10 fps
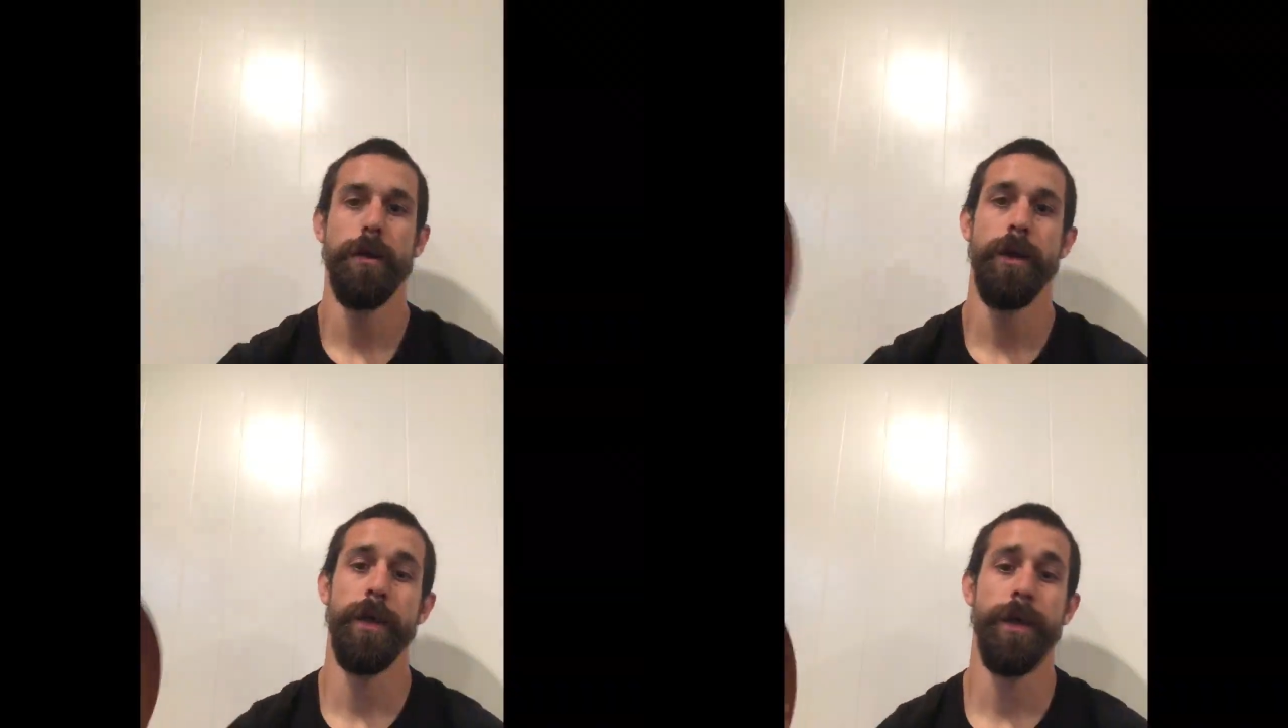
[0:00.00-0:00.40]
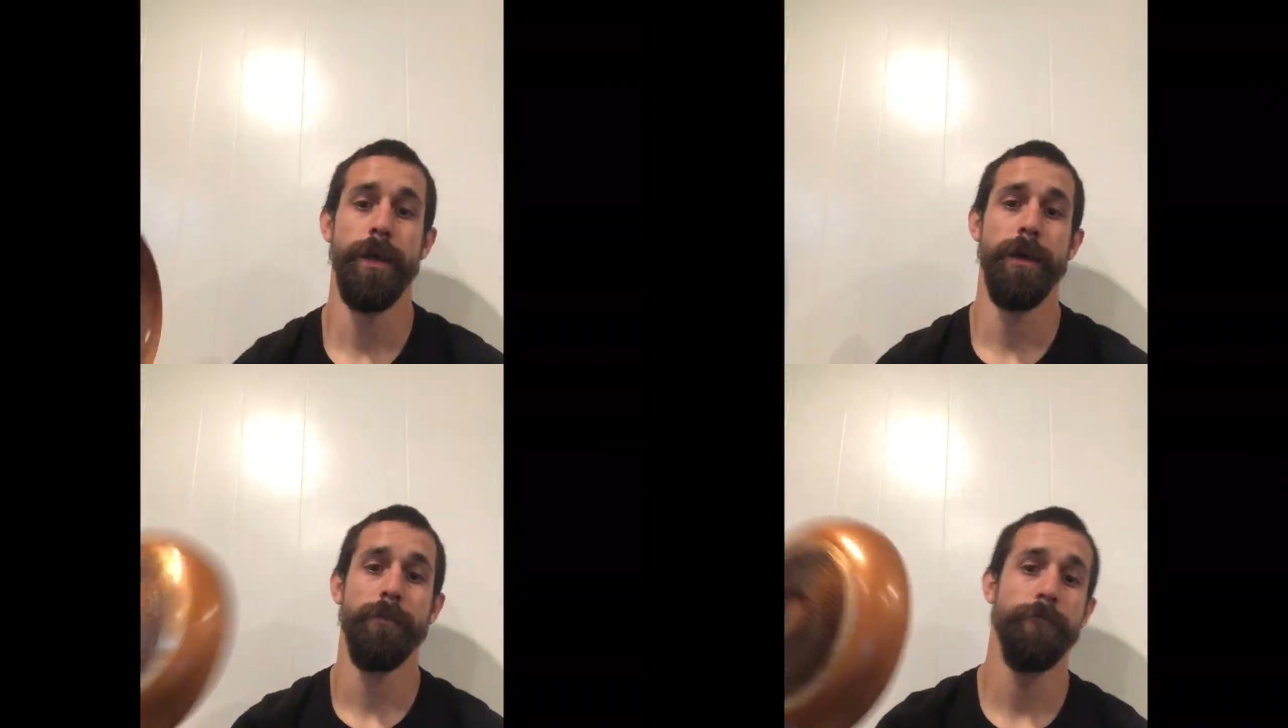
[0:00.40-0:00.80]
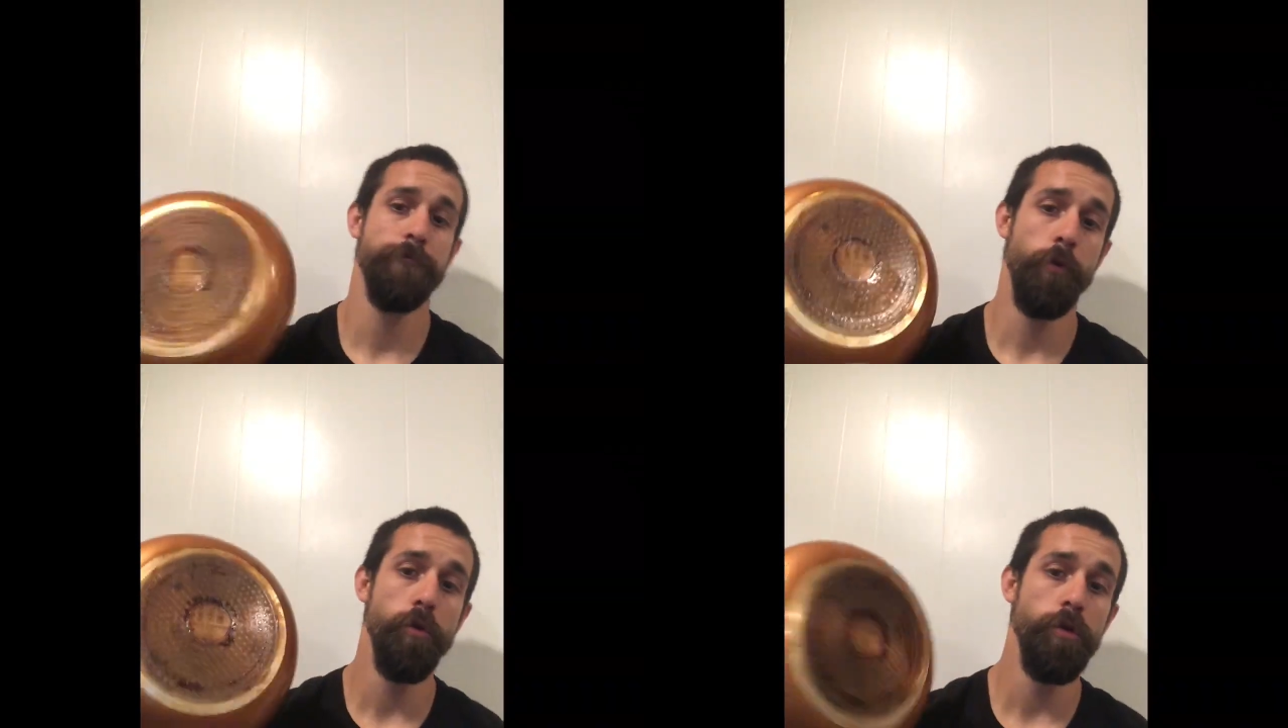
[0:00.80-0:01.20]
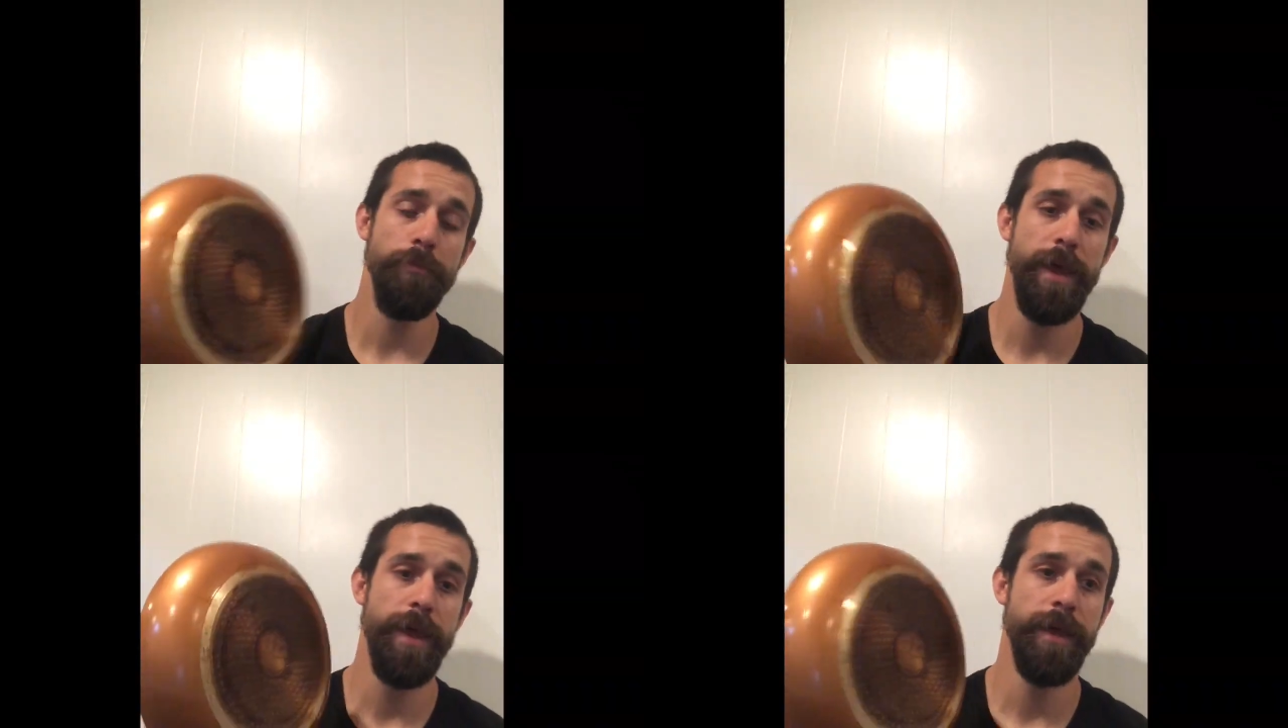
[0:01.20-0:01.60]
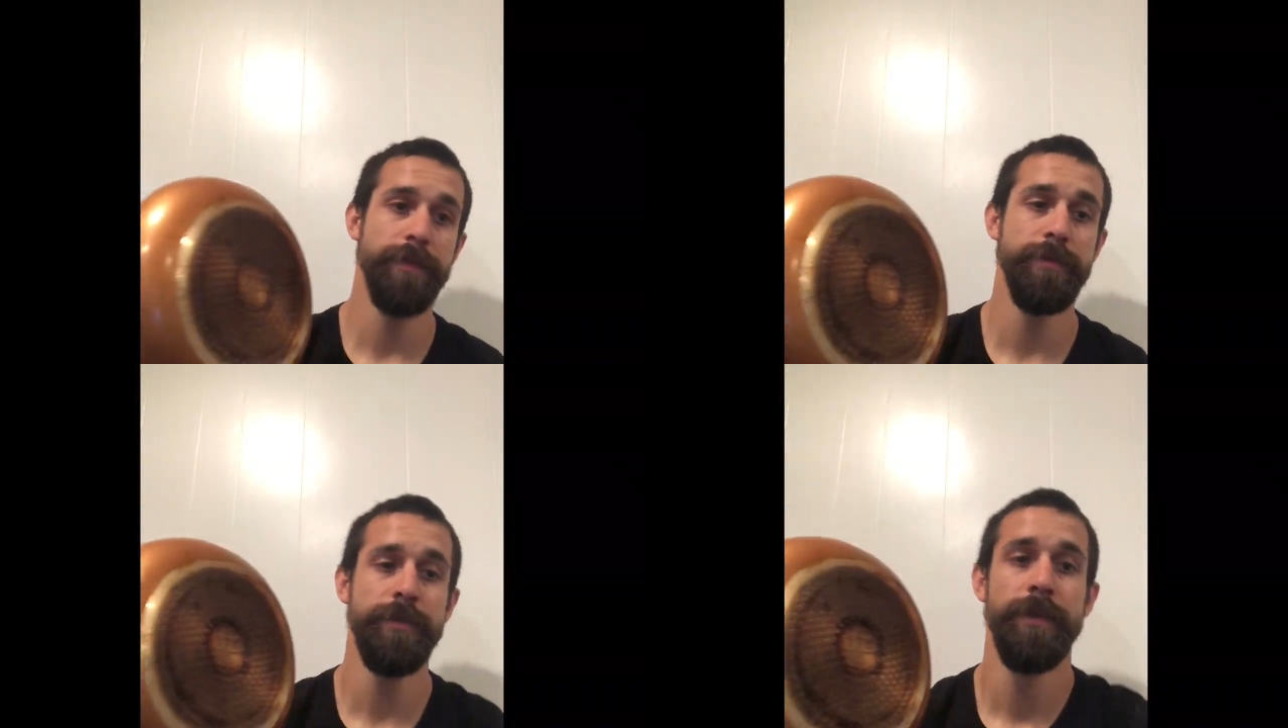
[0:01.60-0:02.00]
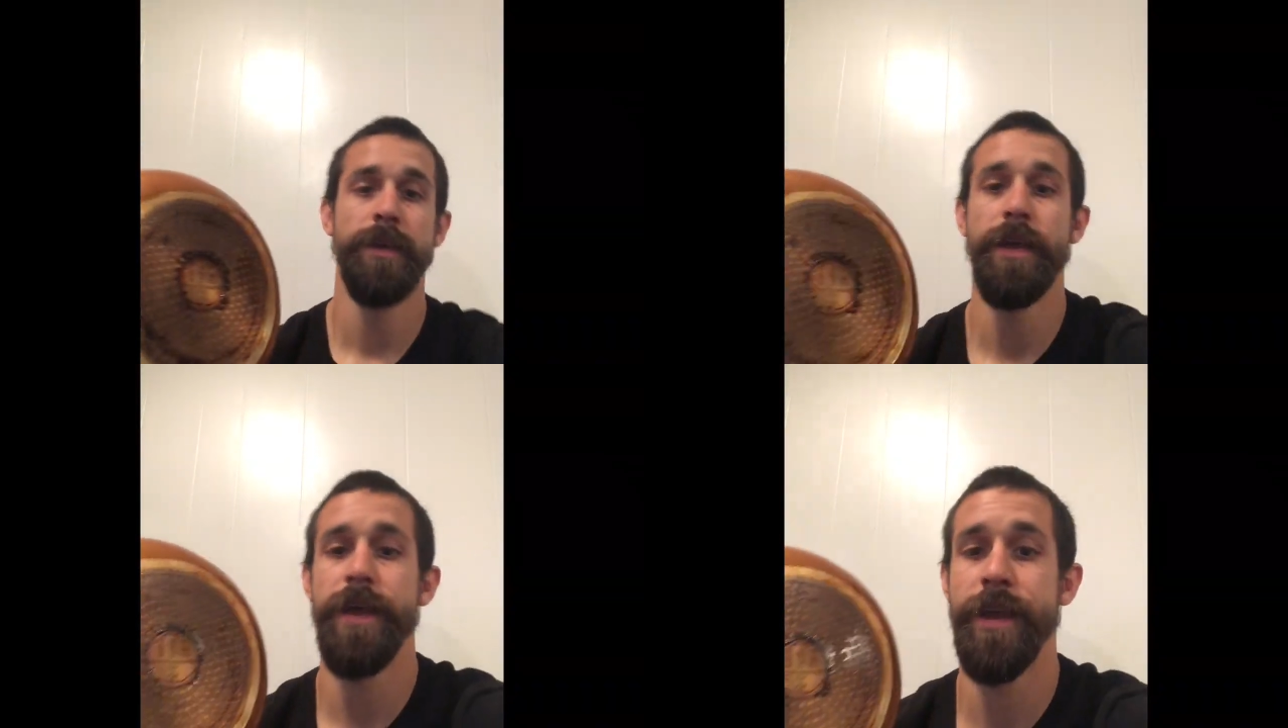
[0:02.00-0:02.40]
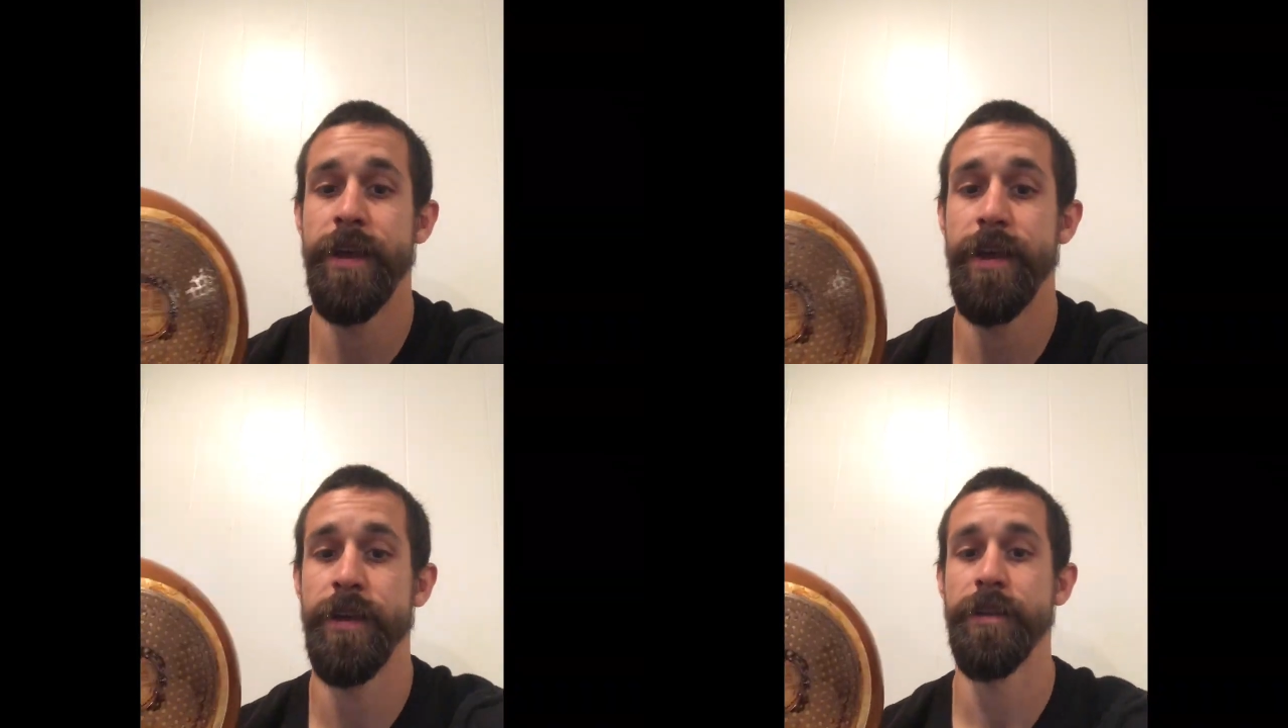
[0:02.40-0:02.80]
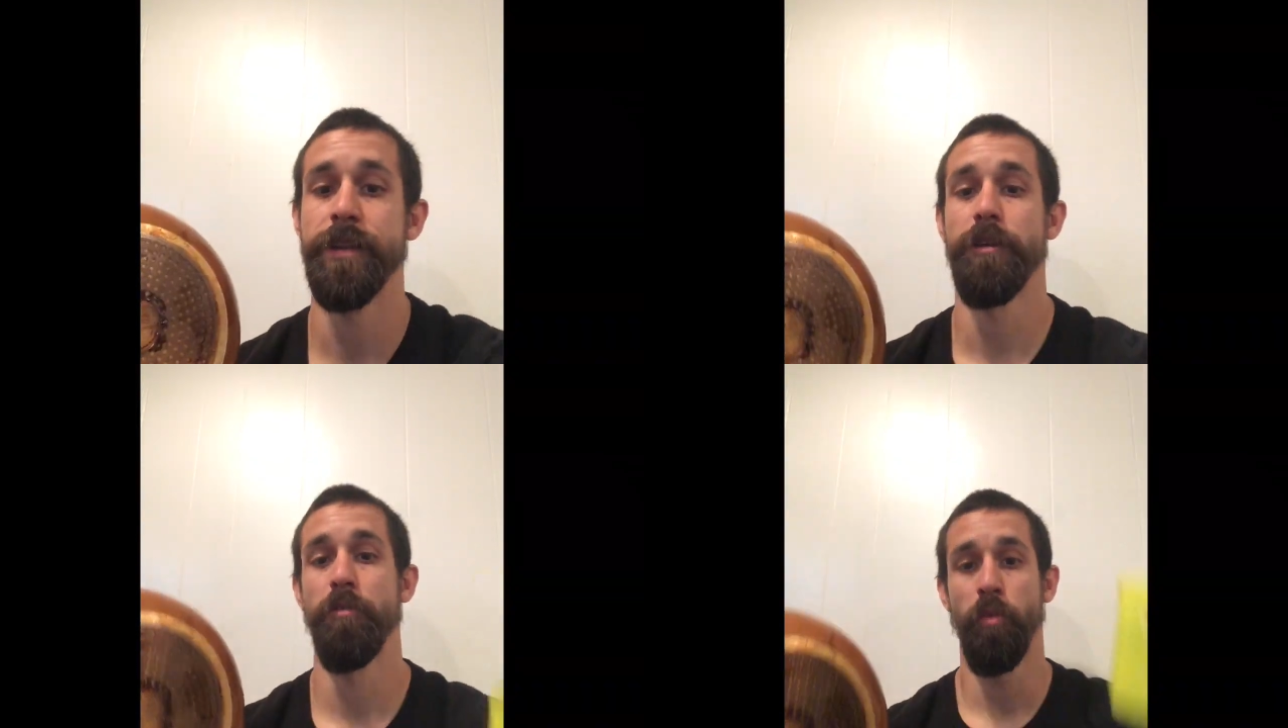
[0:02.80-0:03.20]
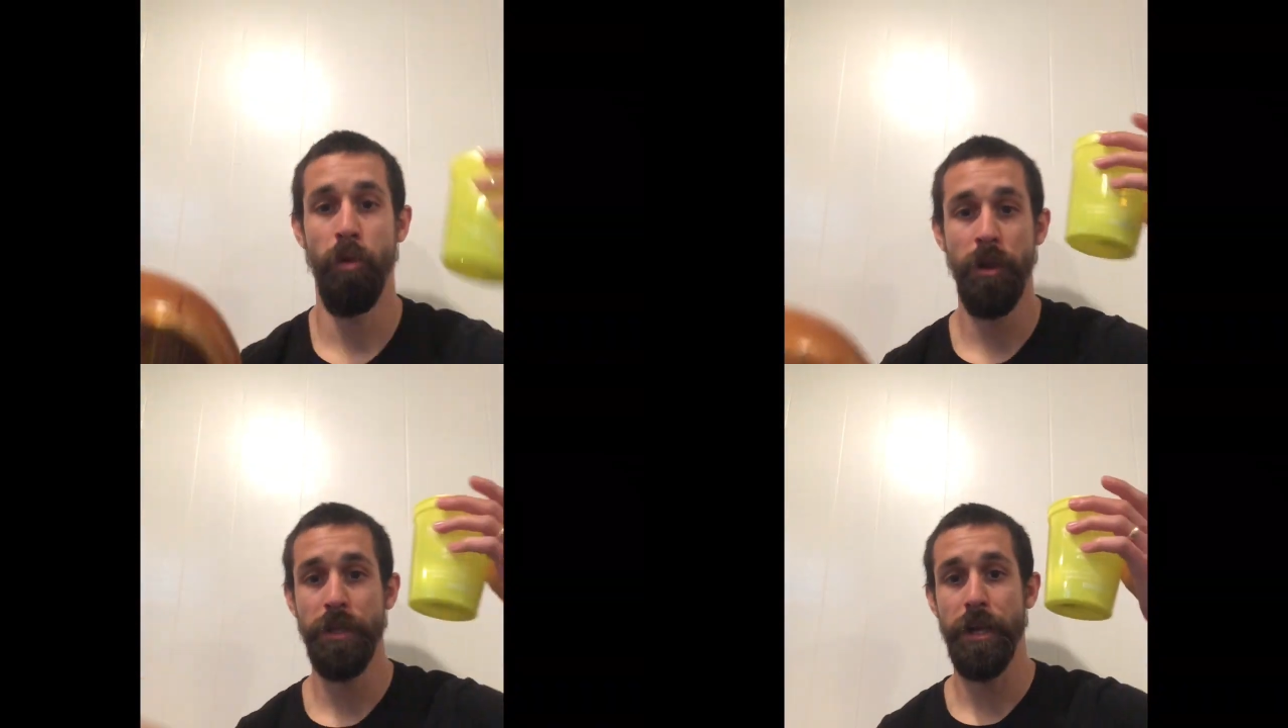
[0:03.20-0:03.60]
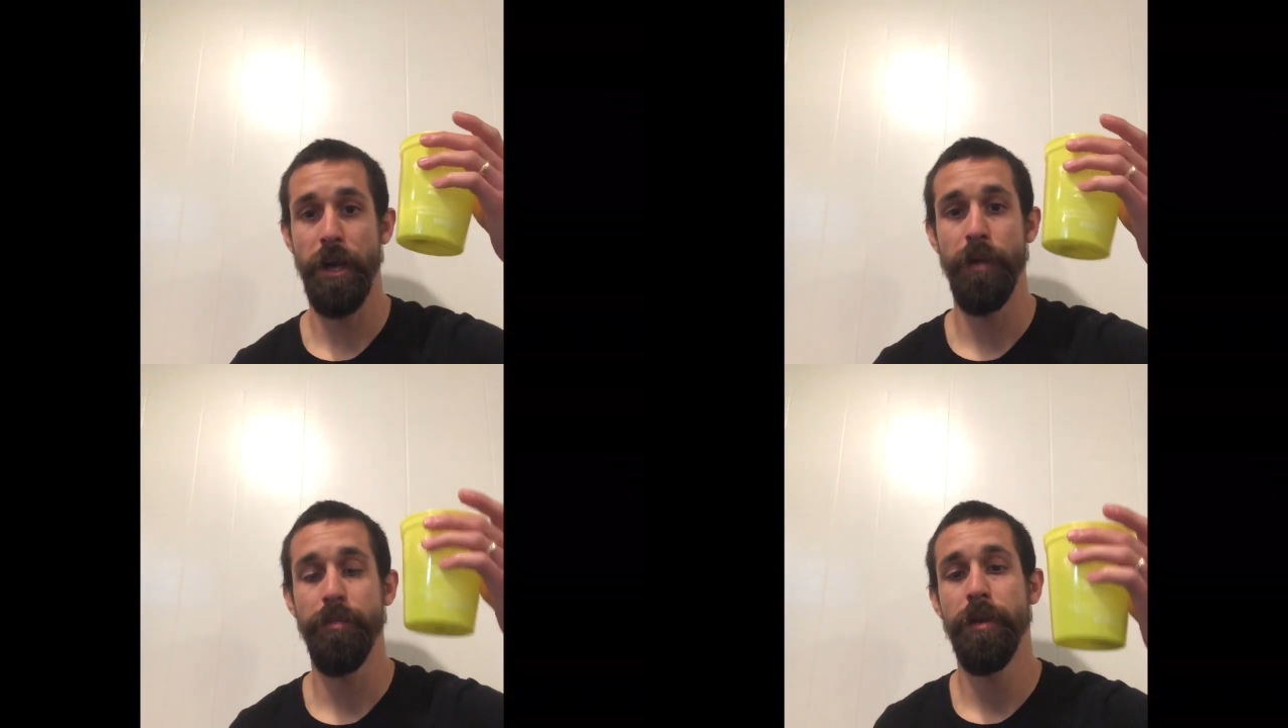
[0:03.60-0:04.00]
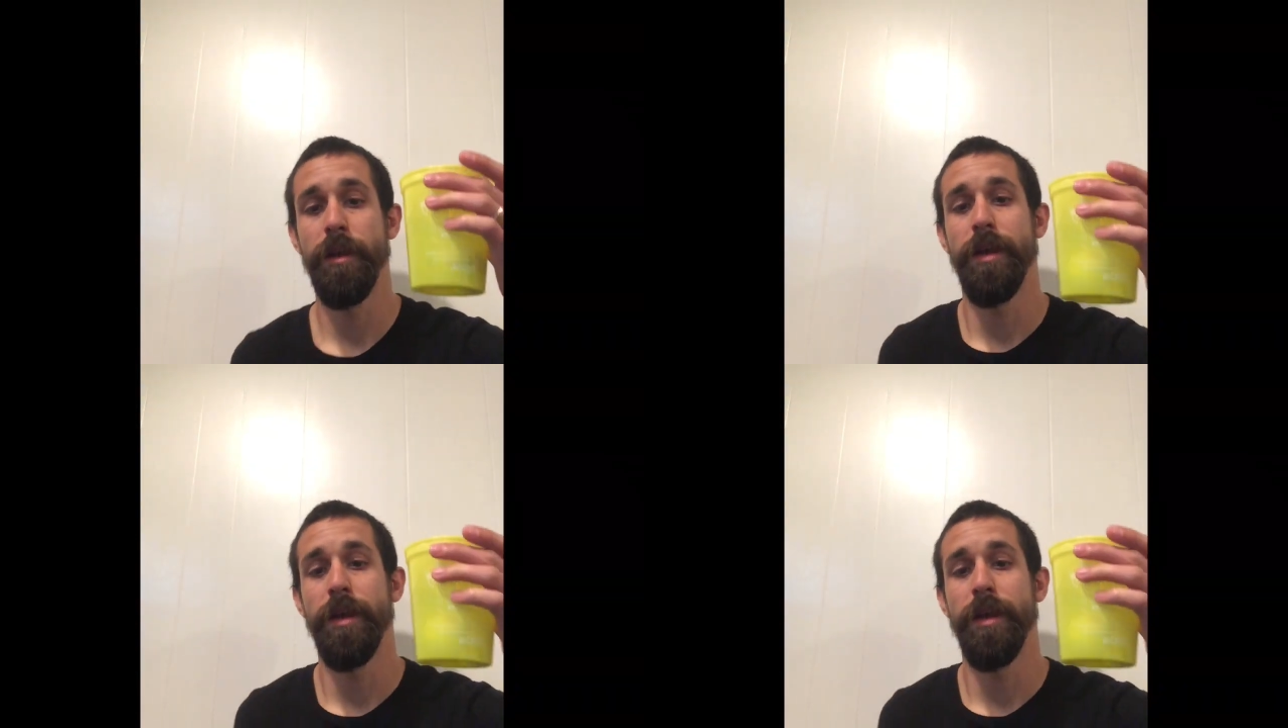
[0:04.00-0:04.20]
I had four pans and one cup.